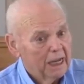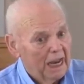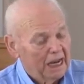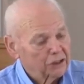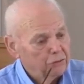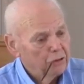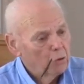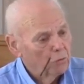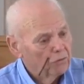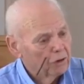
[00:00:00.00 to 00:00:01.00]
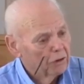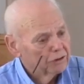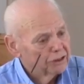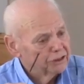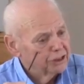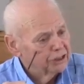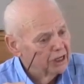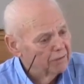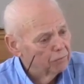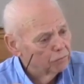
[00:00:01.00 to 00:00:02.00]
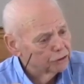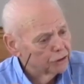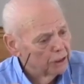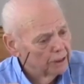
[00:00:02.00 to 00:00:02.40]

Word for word: and you know they're the devil's